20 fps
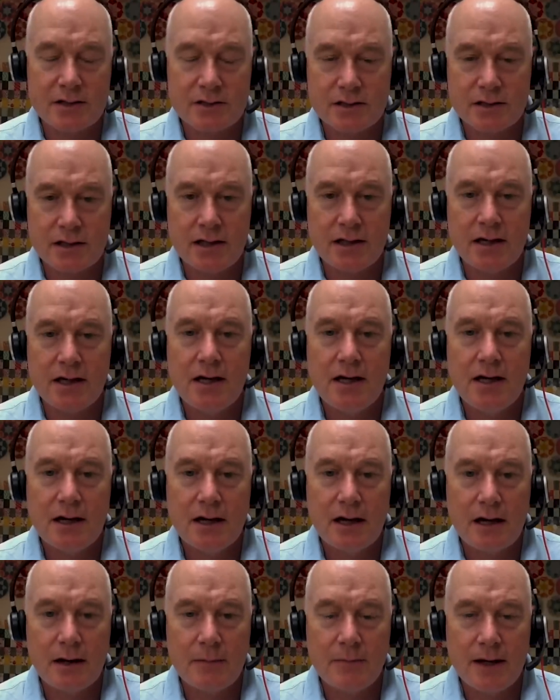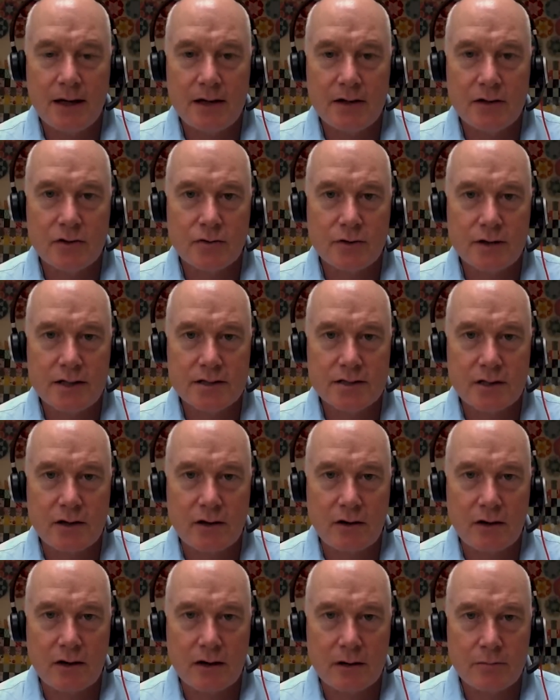actually um, increase
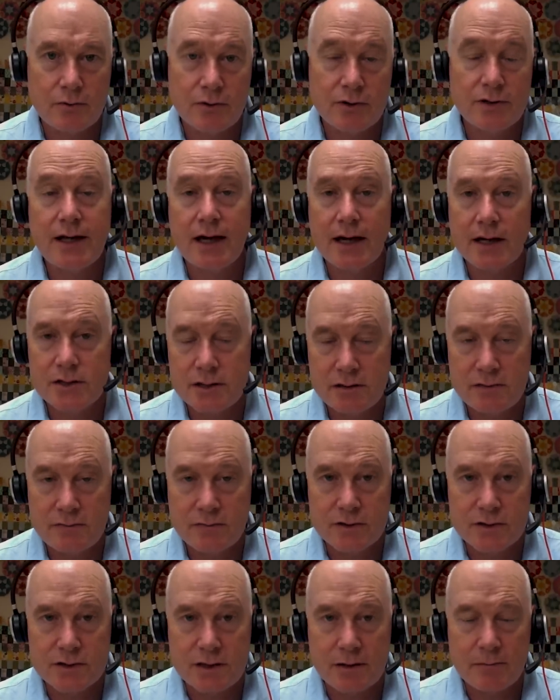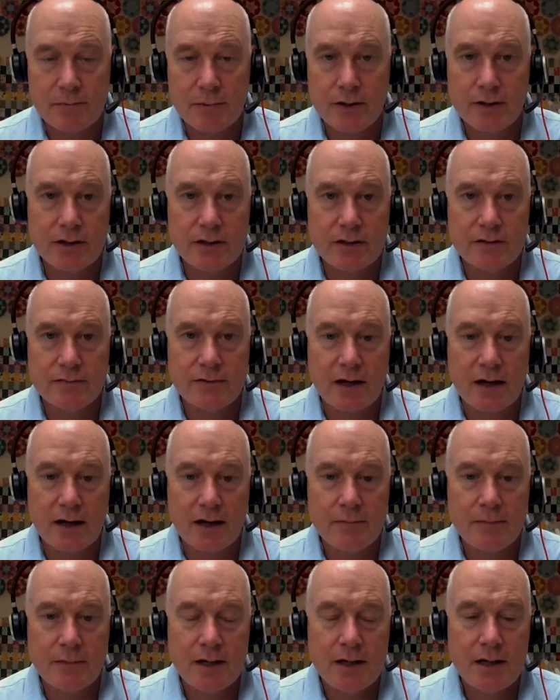our protection for some period of
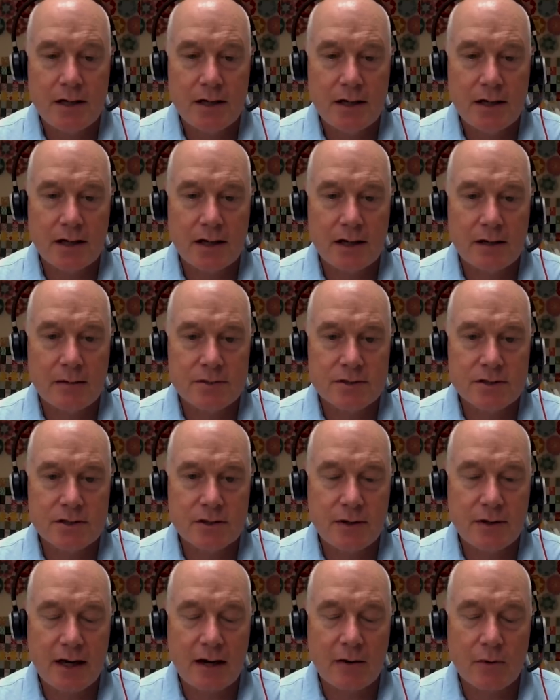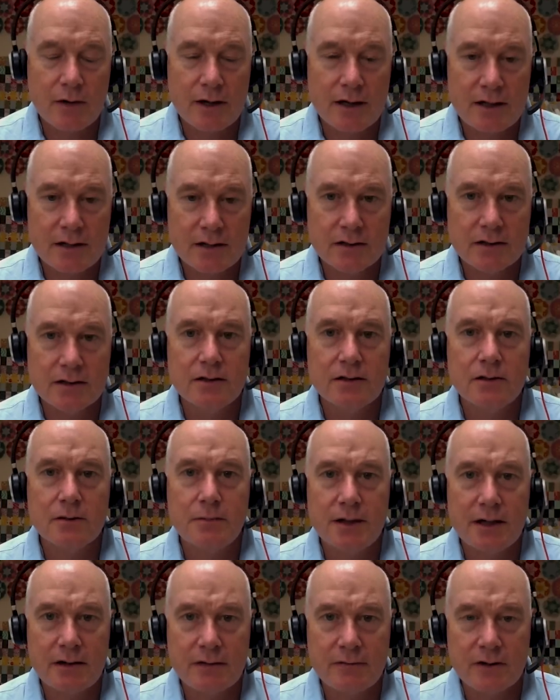time. Um, so, yeah, we're in a little
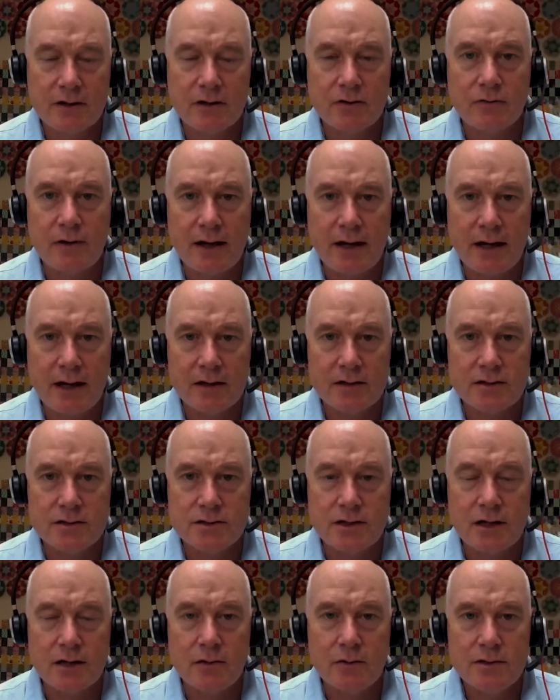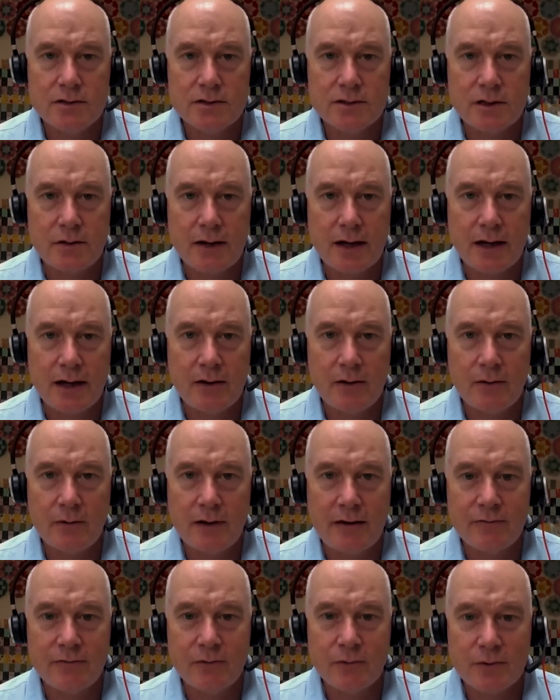bit of a gray zone. So, I
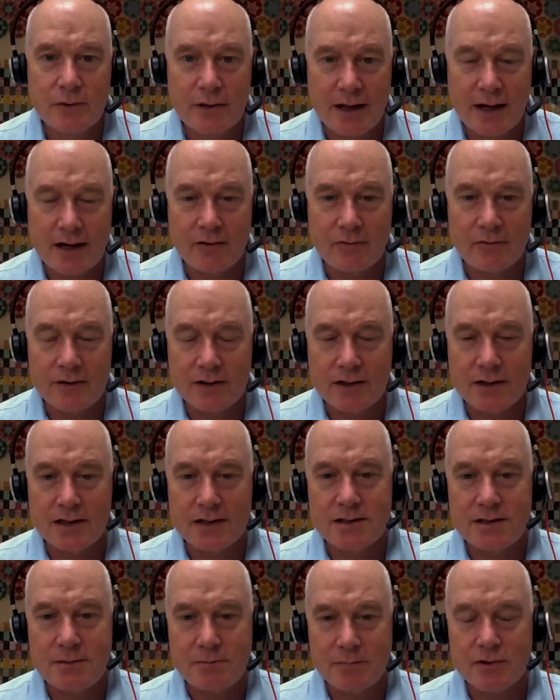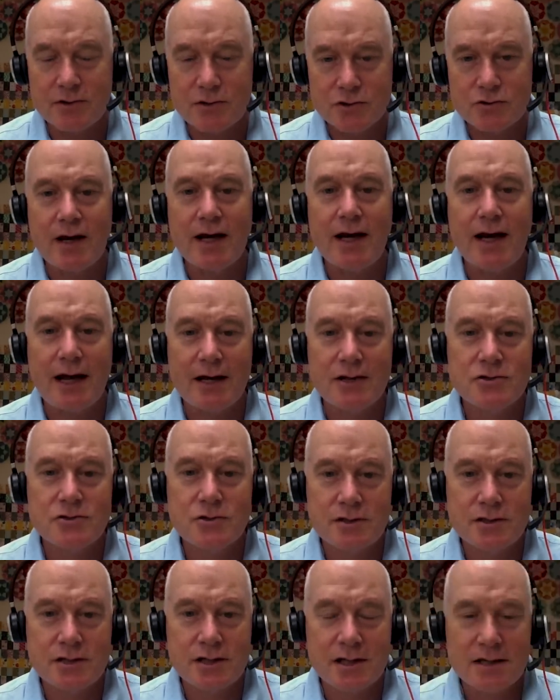know everyone would like a really simple, straight
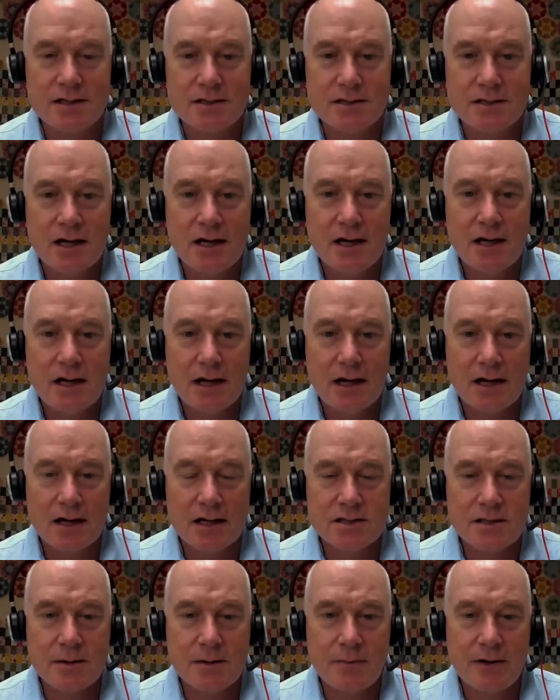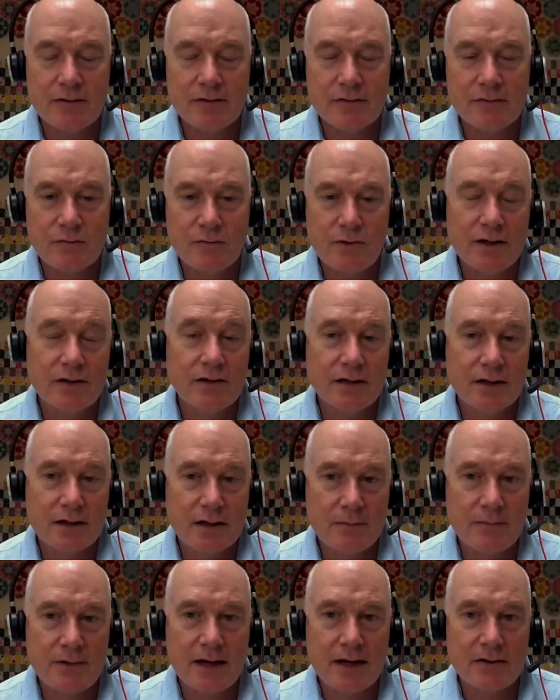answer to this. Uh, so it'll really
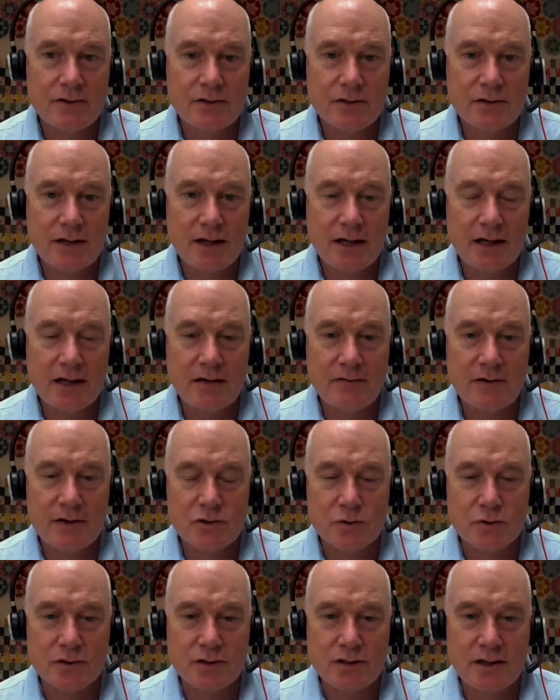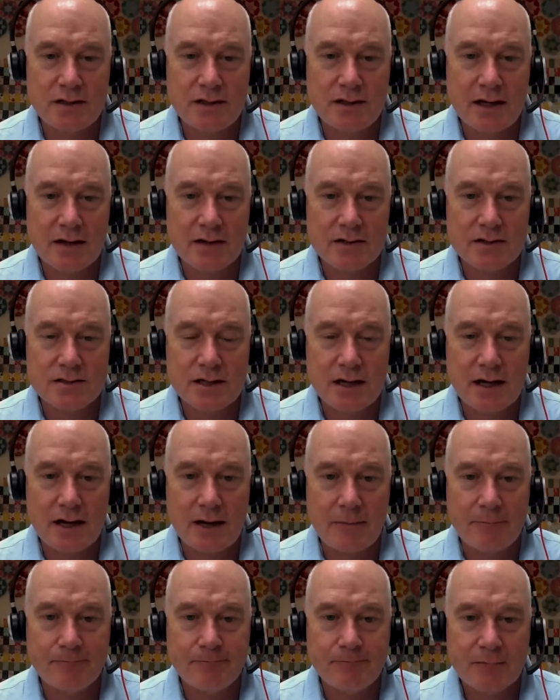come down to the individual details.
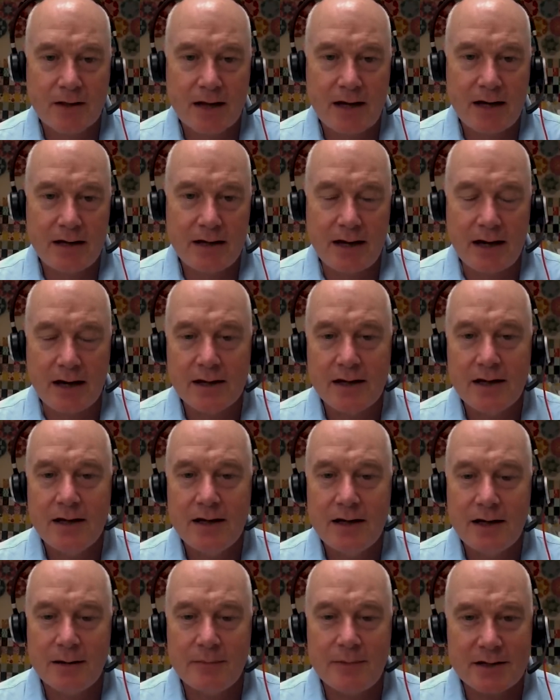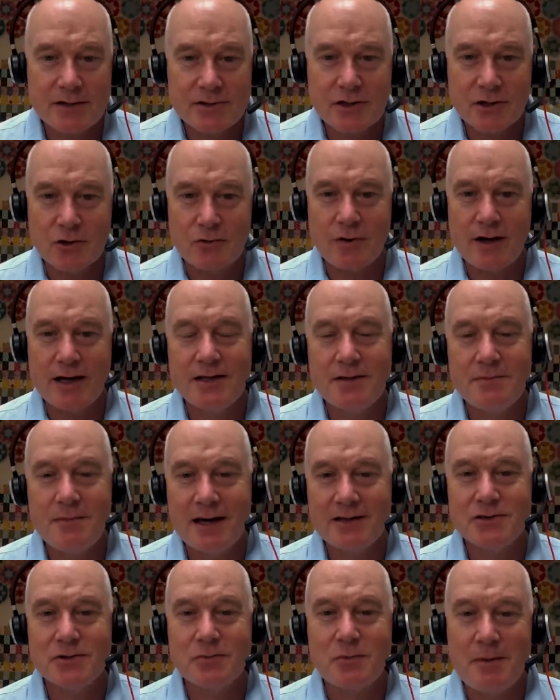Um, and yeah, I mean, it's great to
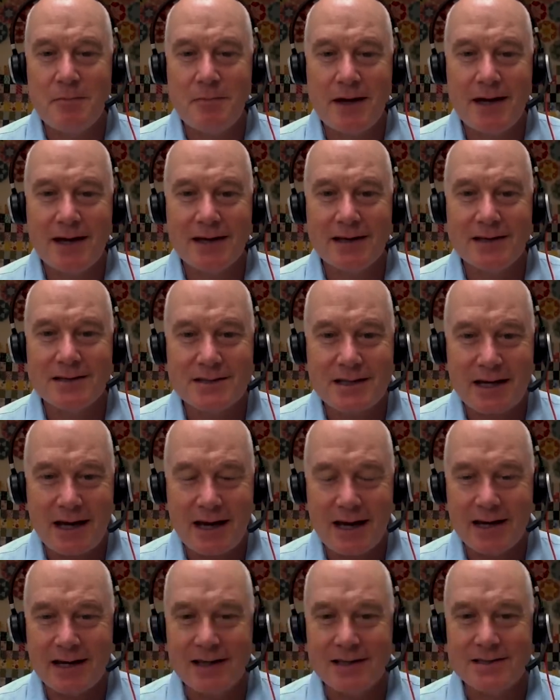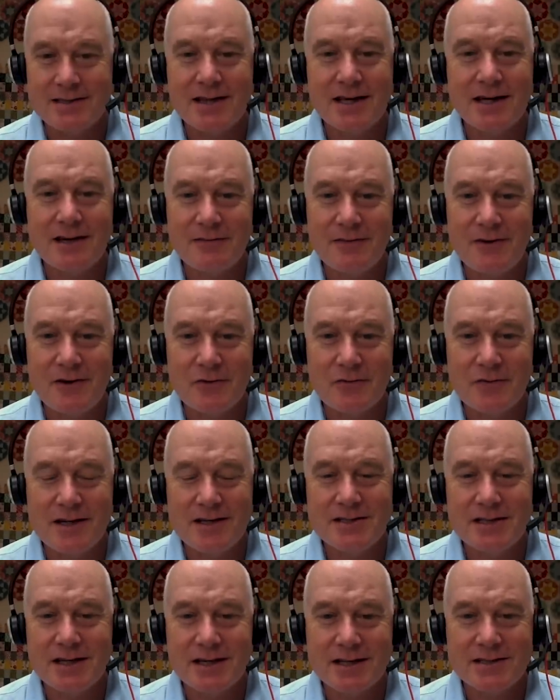make sweeping and say, I can think of no
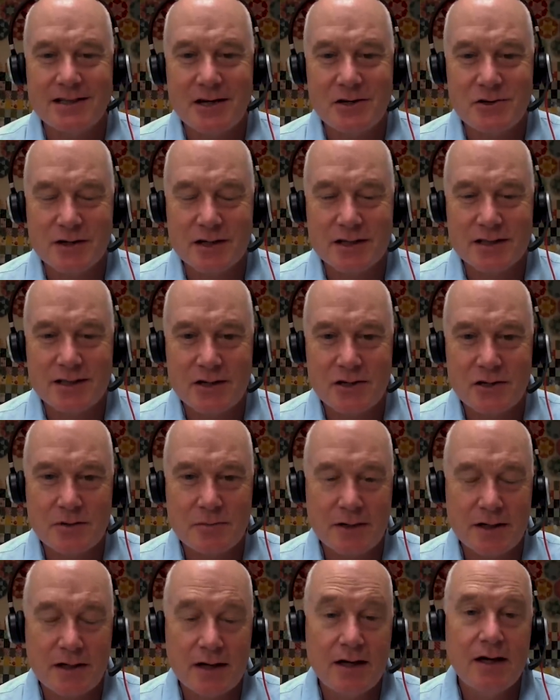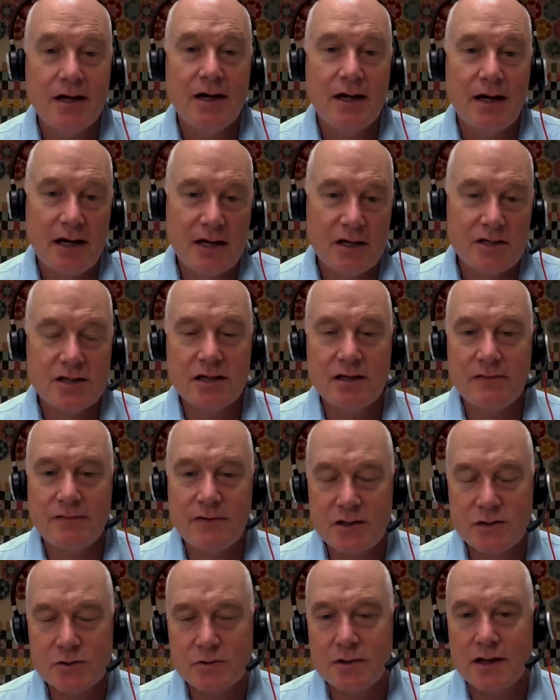reason, et cetera, et cetera. But each
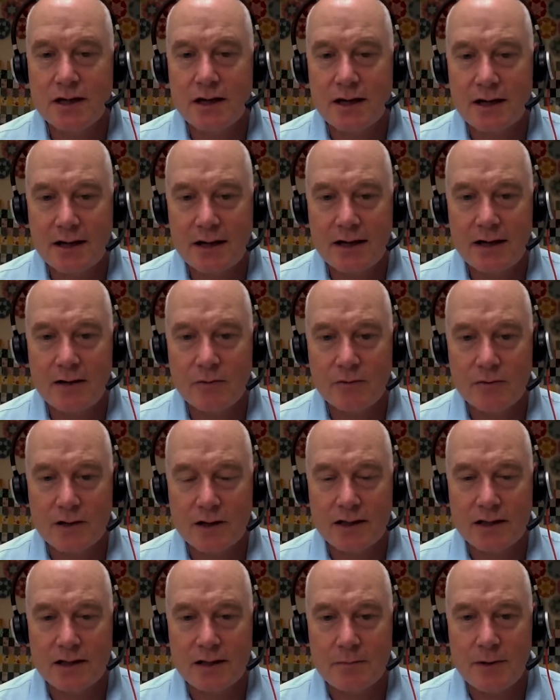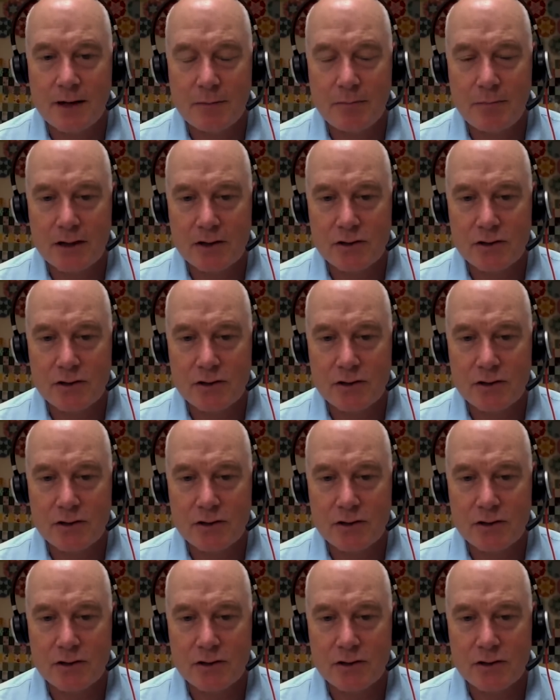individual, you got to kind of look at the big